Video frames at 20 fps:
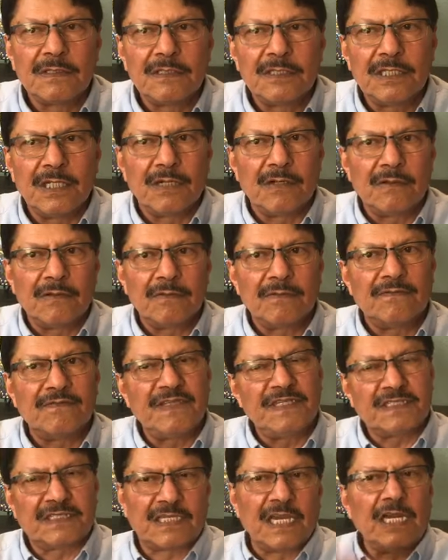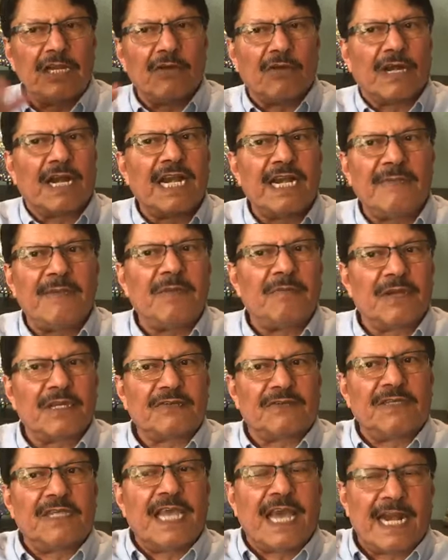we're still your enemy,
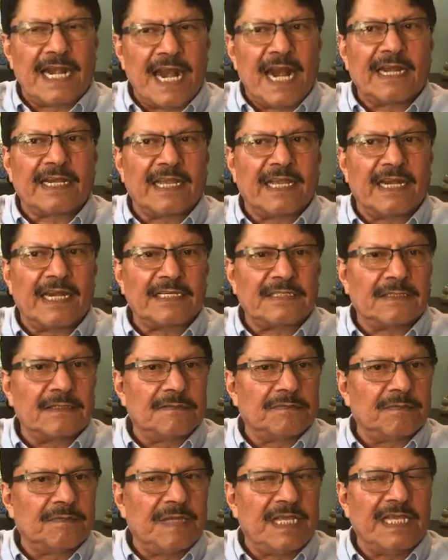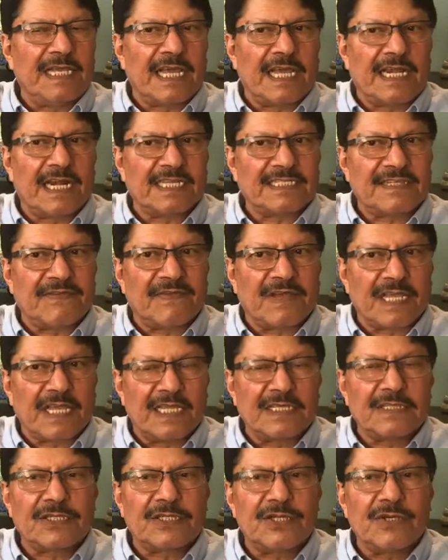but they are not being aggressive
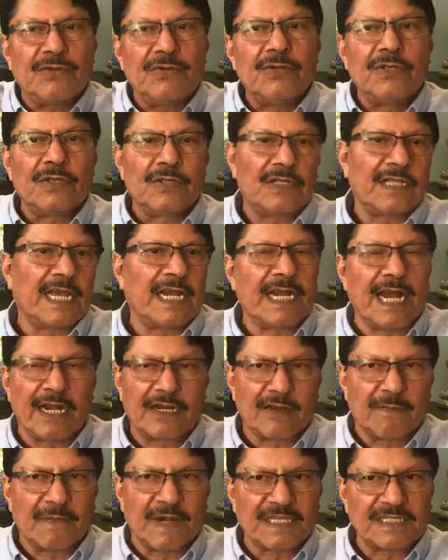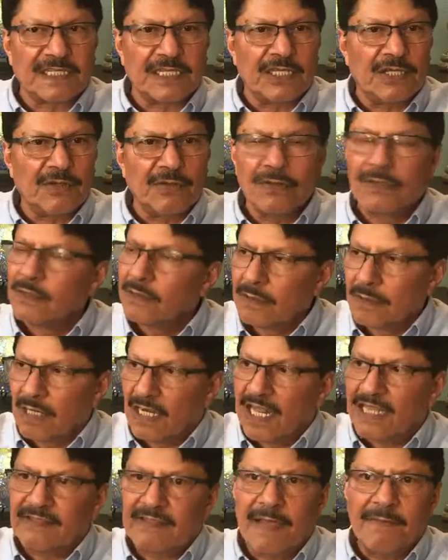against you, they are not oppressing you,
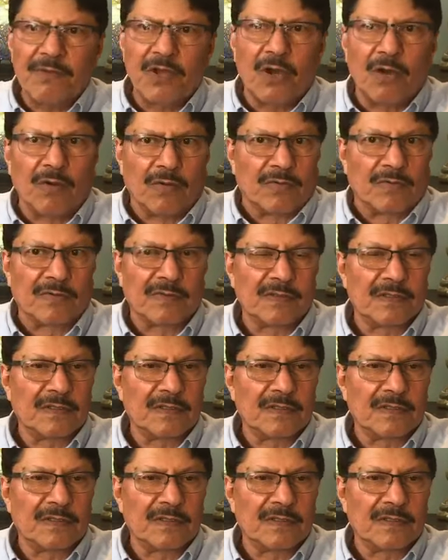let them go.